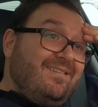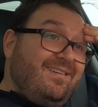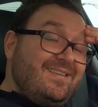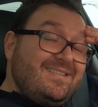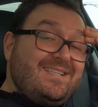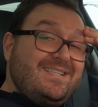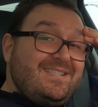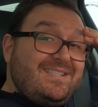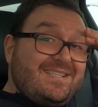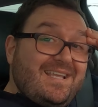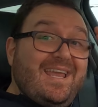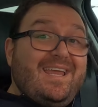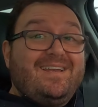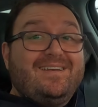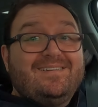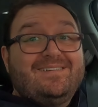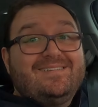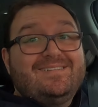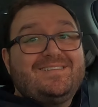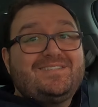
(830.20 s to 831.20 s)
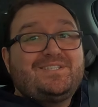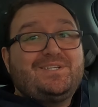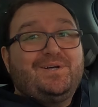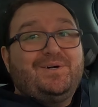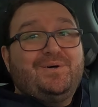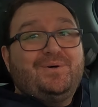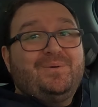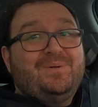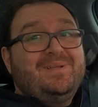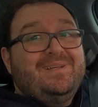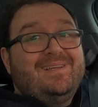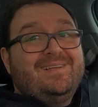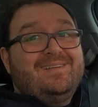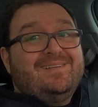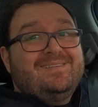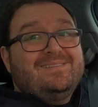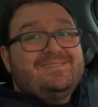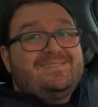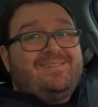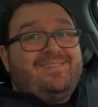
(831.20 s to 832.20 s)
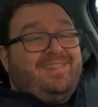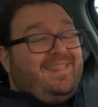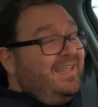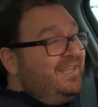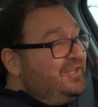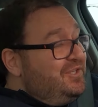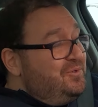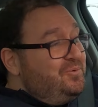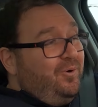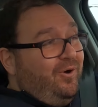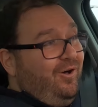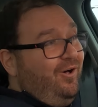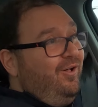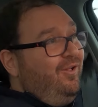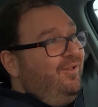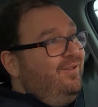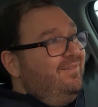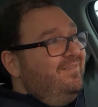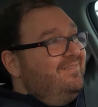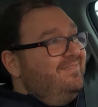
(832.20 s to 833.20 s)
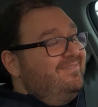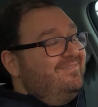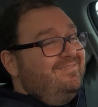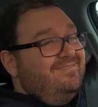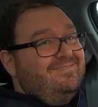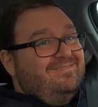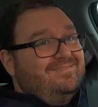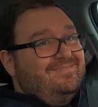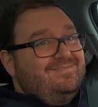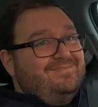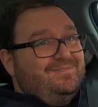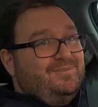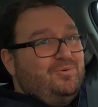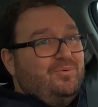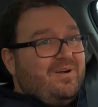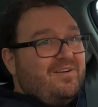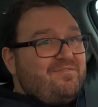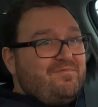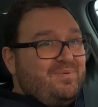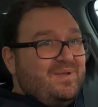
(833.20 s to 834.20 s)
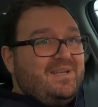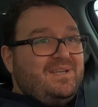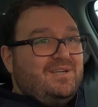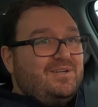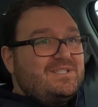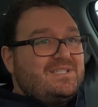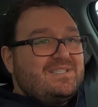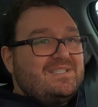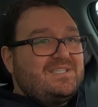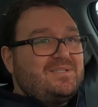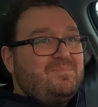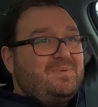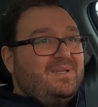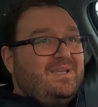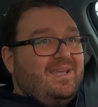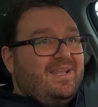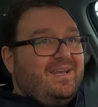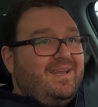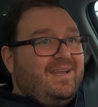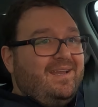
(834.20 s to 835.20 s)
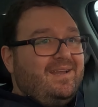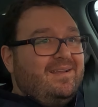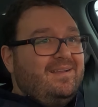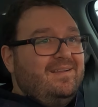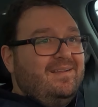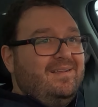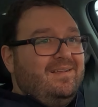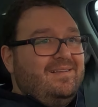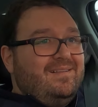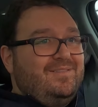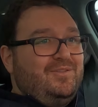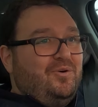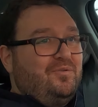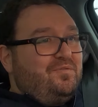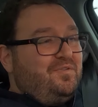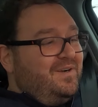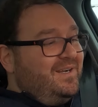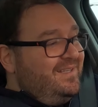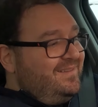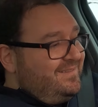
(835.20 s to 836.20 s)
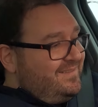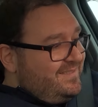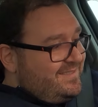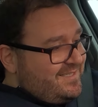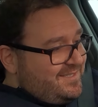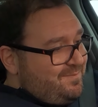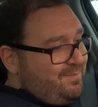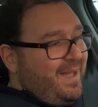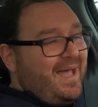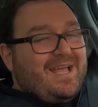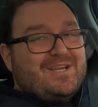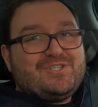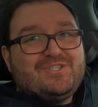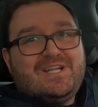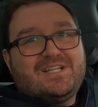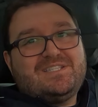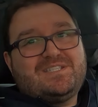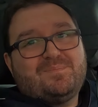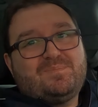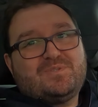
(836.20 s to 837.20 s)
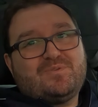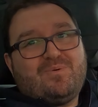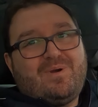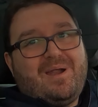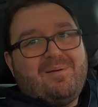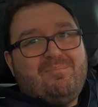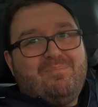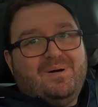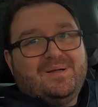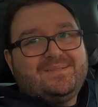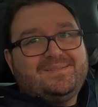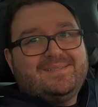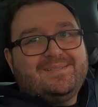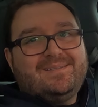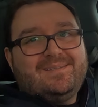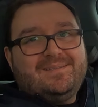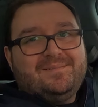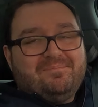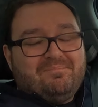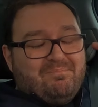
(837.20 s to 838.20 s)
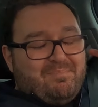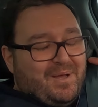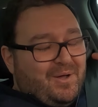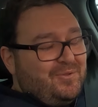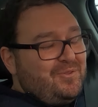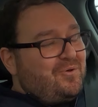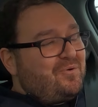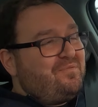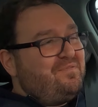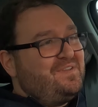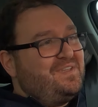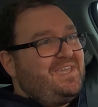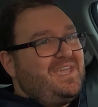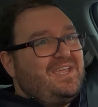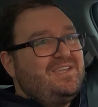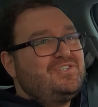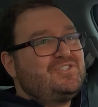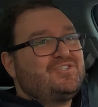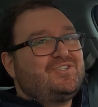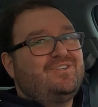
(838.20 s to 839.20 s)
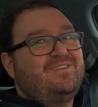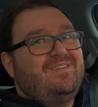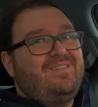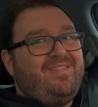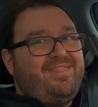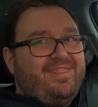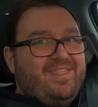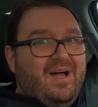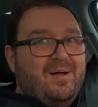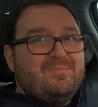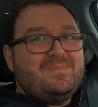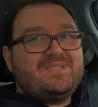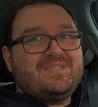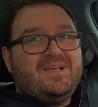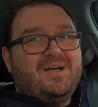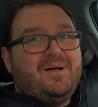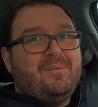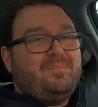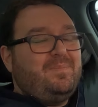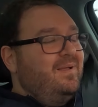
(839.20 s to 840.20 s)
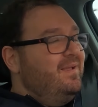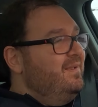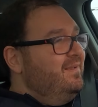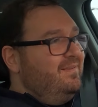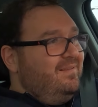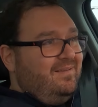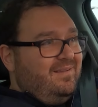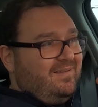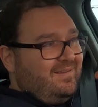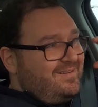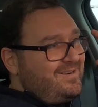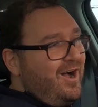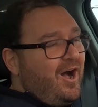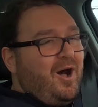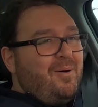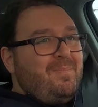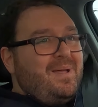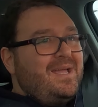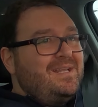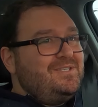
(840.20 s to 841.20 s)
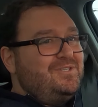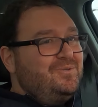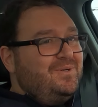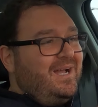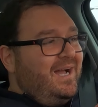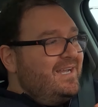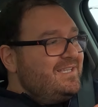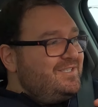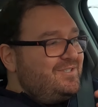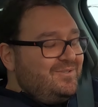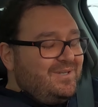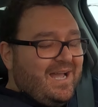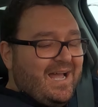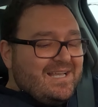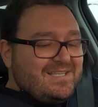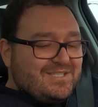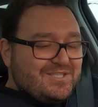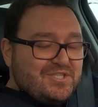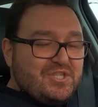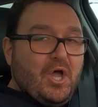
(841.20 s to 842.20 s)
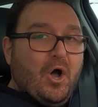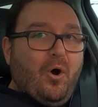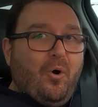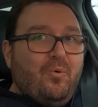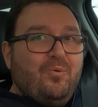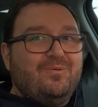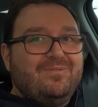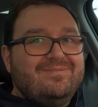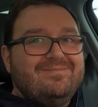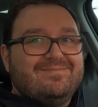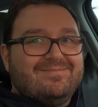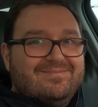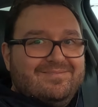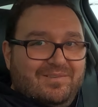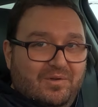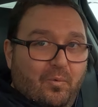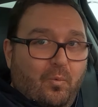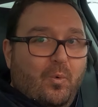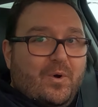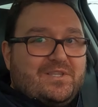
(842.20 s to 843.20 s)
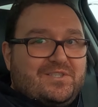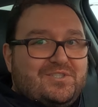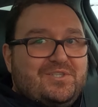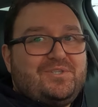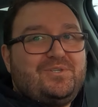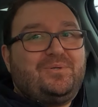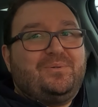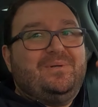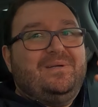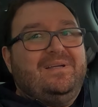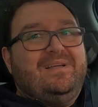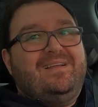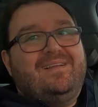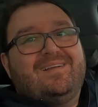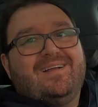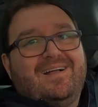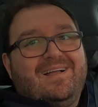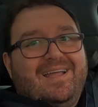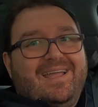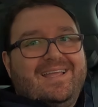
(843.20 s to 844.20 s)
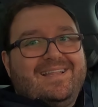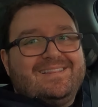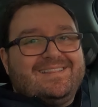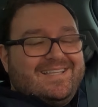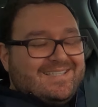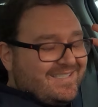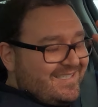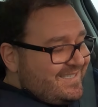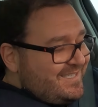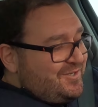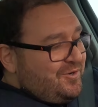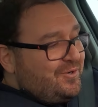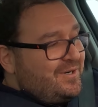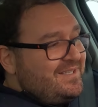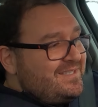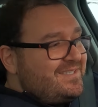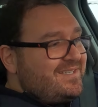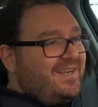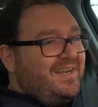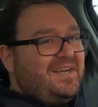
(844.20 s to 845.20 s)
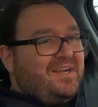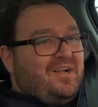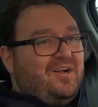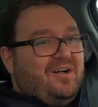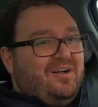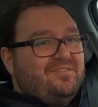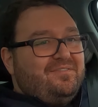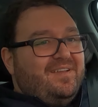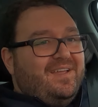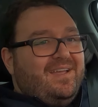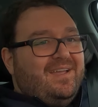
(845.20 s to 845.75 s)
insane. So thank you all who have been here since the beginning. Don't forget to smash that subscribe button, bell notification, thumbs up, comment. You guys know what to do. This is Jordan signing off,